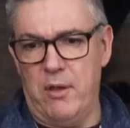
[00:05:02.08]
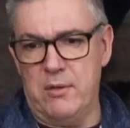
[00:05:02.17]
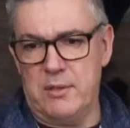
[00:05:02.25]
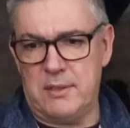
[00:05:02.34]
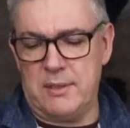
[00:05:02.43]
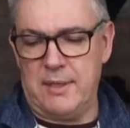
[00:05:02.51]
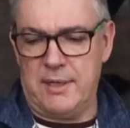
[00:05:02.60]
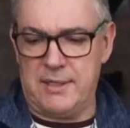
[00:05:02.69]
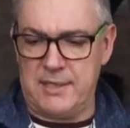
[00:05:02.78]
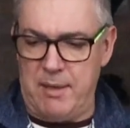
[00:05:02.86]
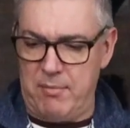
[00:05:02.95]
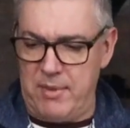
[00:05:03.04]
those
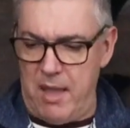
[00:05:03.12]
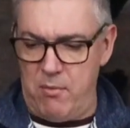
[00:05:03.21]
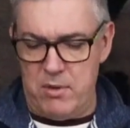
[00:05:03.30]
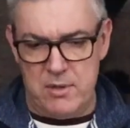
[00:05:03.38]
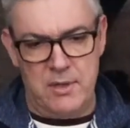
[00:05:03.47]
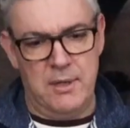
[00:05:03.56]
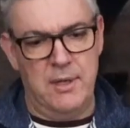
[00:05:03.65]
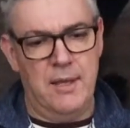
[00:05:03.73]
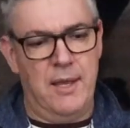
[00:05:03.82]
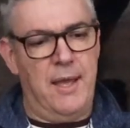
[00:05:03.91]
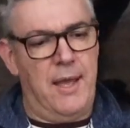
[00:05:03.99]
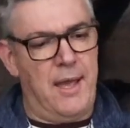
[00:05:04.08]
except that one.
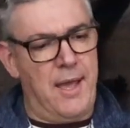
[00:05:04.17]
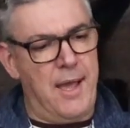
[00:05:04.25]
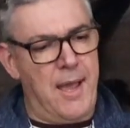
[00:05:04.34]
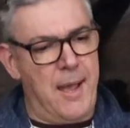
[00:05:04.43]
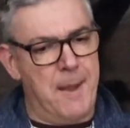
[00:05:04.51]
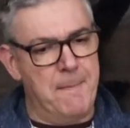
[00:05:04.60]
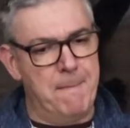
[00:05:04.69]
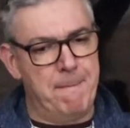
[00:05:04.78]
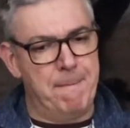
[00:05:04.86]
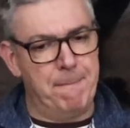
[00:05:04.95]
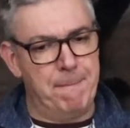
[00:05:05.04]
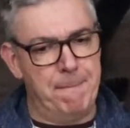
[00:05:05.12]
And
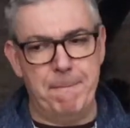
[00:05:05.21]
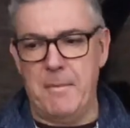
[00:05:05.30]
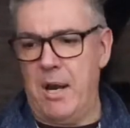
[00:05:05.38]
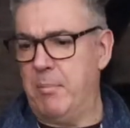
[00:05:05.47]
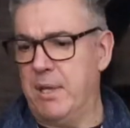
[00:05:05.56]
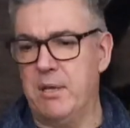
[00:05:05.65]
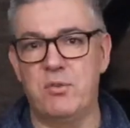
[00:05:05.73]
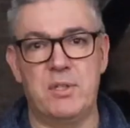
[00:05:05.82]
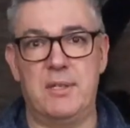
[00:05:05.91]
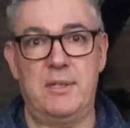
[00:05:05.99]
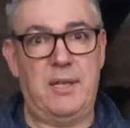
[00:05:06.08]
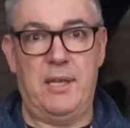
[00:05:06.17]
I'll be
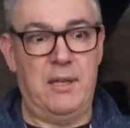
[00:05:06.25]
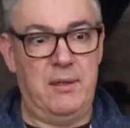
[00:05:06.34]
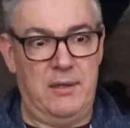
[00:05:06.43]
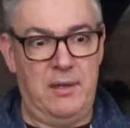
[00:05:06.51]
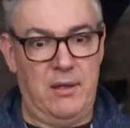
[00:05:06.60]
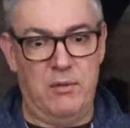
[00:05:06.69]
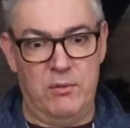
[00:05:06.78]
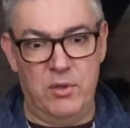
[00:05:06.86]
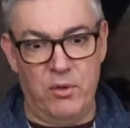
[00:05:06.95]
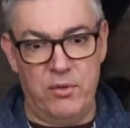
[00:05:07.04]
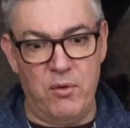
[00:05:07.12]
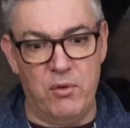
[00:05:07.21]
interested to hear, you know,
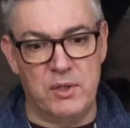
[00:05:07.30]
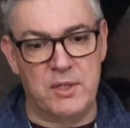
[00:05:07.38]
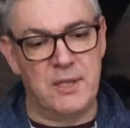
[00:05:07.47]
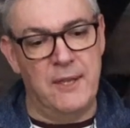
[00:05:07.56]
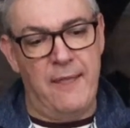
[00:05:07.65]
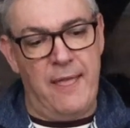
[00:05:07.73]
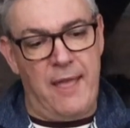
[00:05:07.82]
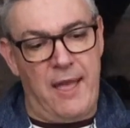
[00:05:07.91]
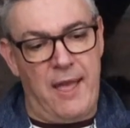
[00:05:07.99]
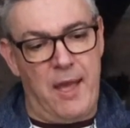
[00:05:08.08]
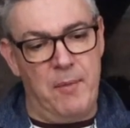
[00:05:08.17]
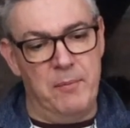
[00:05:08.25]
your thoughts.
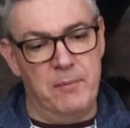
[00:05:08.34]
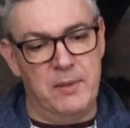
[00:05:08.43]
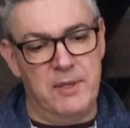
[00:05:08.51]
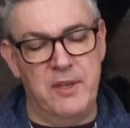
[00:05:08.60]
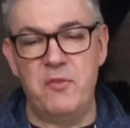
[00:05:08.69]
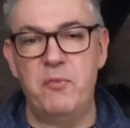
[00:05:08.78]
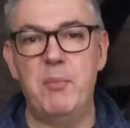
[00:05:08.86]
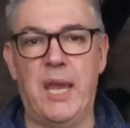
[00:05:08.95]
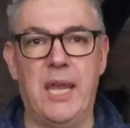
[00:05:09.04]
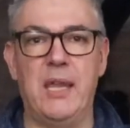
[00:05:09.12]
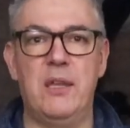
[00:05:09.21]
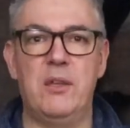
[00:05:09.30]
Give
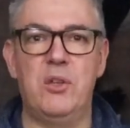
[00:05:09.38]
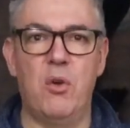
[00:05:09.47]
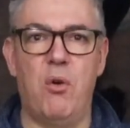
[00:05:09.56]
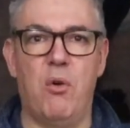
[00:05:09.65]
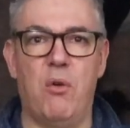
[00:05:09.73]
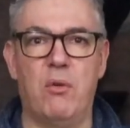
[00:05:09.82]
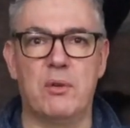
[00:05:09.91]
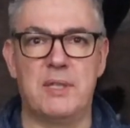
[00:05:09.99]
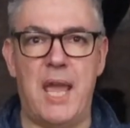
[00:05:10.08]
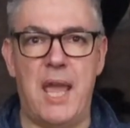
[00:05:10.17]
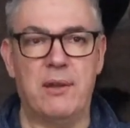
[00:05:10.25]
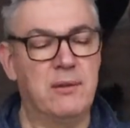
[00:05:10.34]
me your
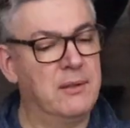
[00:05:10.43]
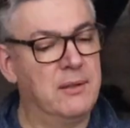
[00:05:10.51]
10